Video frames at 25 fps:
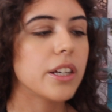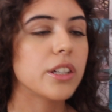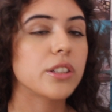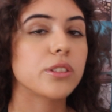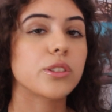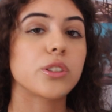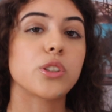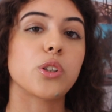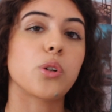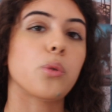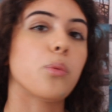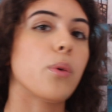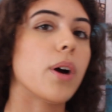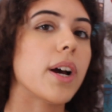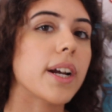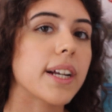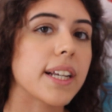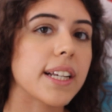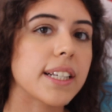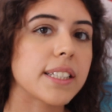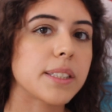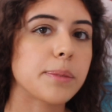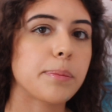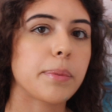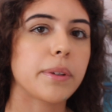So your work
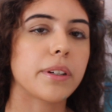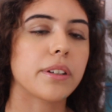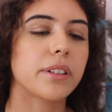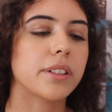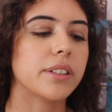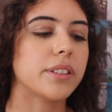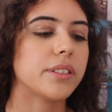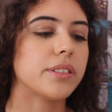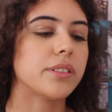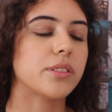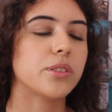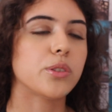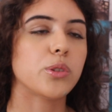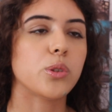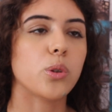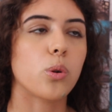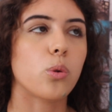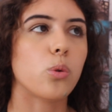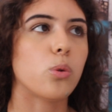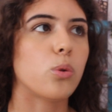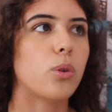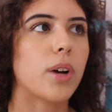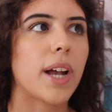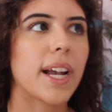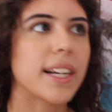experience,
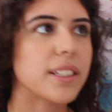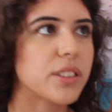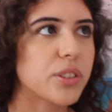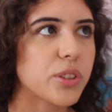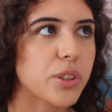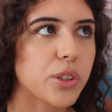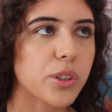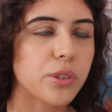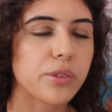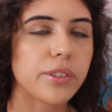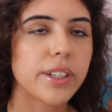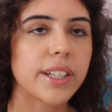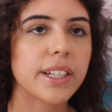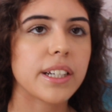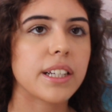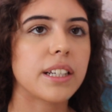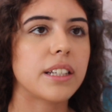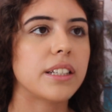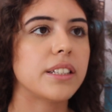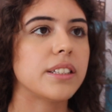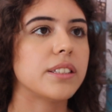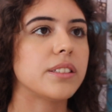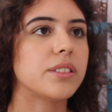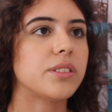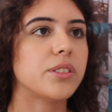your
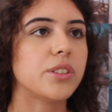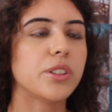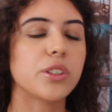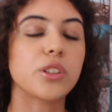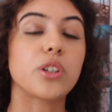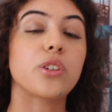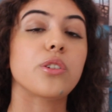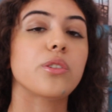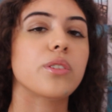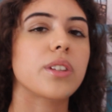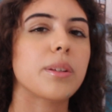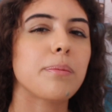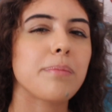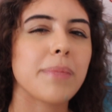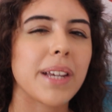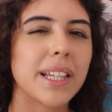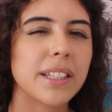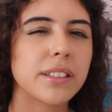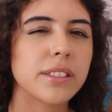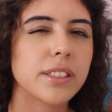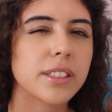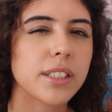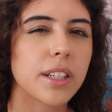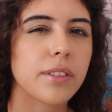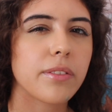extracurriculars, you know, the
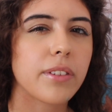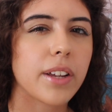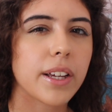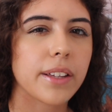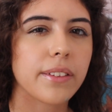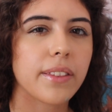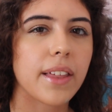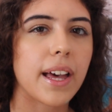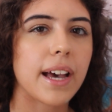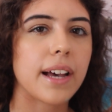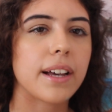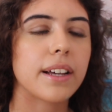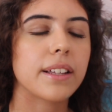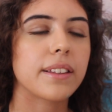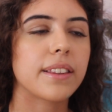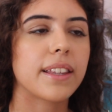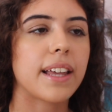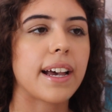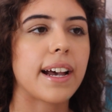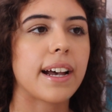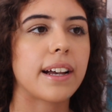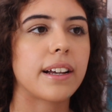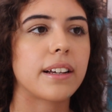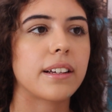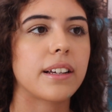main stuff like that
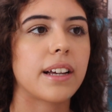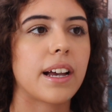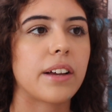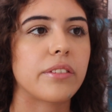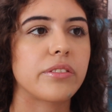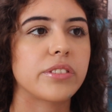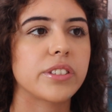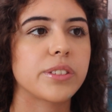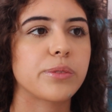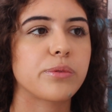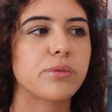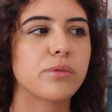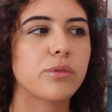that have